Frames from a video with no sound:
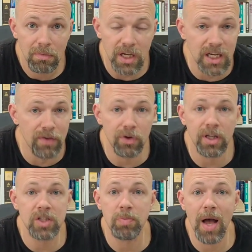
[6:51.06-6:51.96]
He never
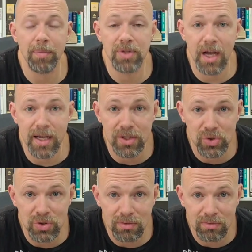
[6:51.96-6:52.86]
gets
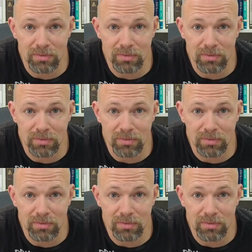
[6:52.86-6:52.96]
baptized.